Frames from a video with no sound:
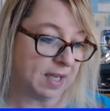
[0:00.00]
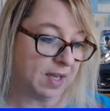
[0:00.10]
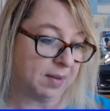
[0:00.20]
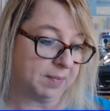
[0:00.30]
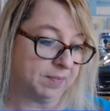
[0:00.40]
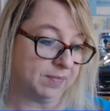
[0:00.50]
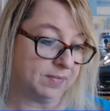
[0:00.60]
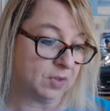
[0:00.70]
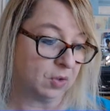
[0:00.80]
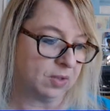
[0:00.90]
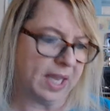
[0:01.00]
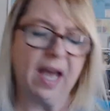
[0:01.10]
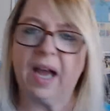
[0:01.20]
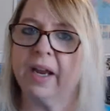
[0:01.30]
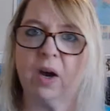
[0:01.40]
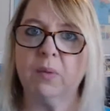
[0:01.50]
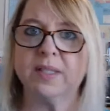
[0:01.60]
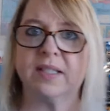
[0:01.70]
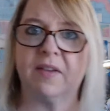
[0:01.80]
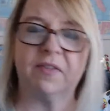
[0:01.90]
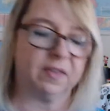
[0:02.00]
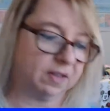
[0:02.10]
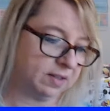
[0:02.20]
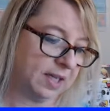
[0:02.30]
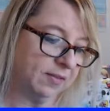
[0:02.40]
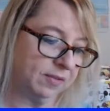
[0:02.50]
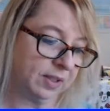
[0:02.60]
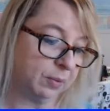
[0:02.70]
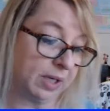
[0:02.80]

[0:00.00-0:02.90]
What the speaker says: So yeah, I always definitely